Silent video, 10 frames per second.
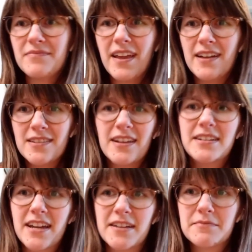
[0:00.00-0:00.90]
A lot
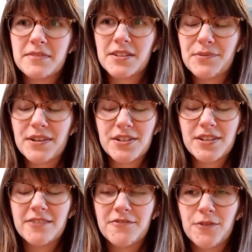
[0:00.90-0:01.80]
of times,
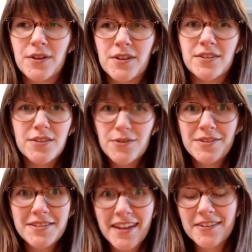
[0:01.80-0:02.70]
especially for new
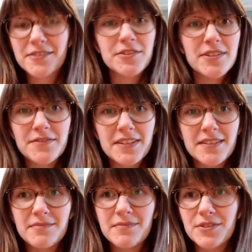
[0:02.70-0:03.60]
designers or
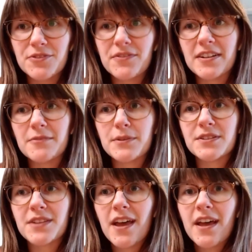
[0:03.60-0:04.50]
even new
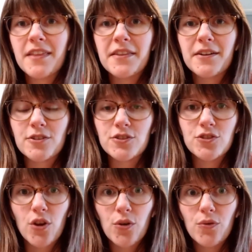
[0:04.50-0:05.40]
developers, they're
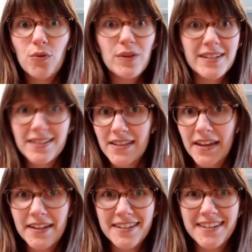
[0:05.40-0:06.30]
so
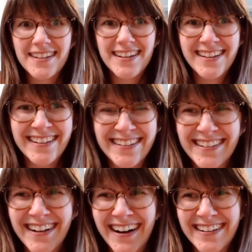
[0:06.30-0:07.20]
excited
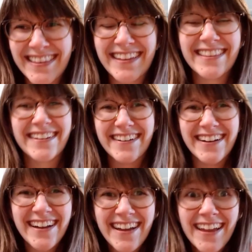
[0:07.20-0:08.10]

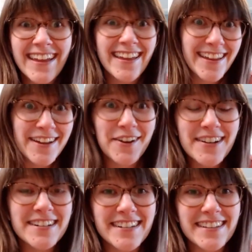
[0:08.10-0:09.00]
they're
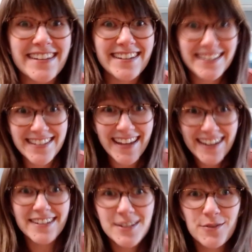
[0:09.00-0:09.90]
encouragingly
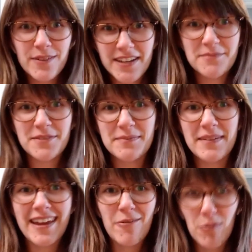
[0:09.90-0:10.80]
excited to
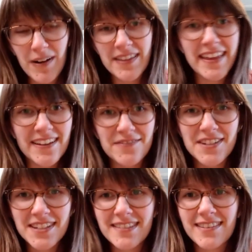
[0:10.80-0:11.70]
implement what they have
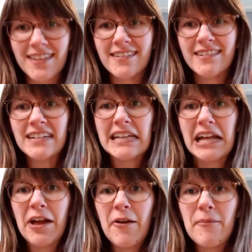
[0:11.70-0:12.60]
just learned
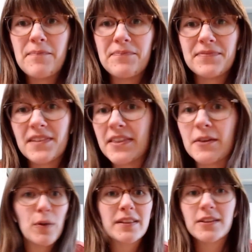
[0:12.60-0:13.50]
that they
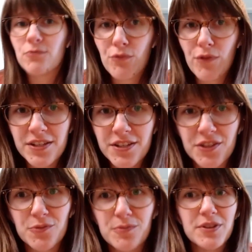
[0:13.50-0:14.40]
to like rush to
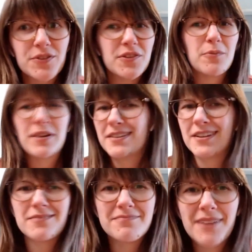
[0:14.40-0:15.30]
the computer. They want to
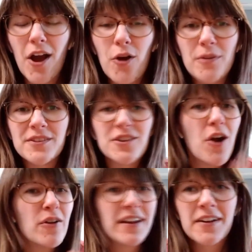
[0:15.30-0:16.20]
like open their
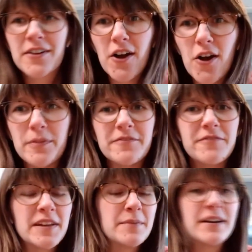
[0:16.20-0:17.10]
code editor, open
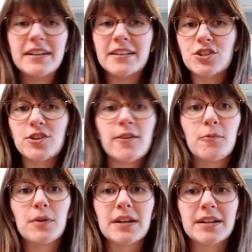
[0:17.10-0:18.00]
Figma and
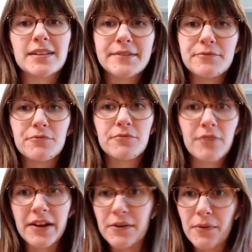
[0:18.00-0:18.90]
start work like
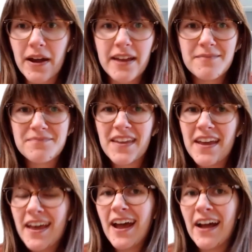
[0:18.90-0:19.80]
right away.
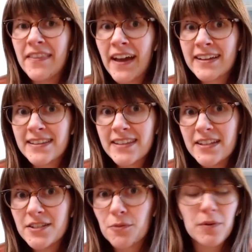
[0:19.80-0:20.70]
And that can
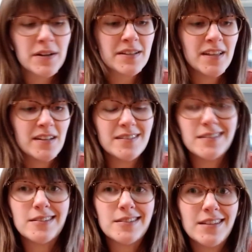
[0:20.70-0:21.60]
lead to work that
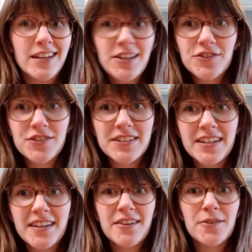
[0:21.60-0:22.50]
is
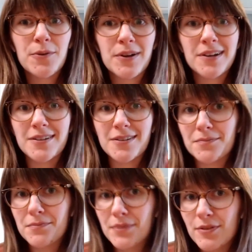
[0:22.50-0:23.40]
interesting or
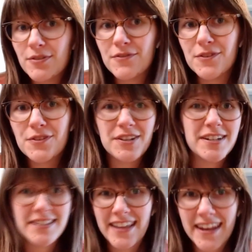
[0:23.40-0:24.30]
beautiful or
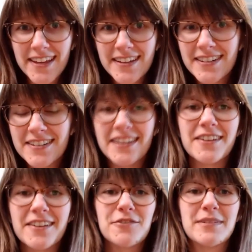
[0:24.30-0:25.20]
aesthetic,
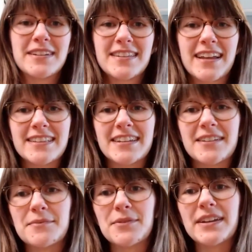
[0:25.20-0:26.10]
from a design
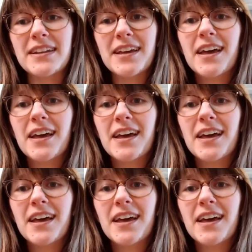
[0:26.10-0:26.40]
standpoint,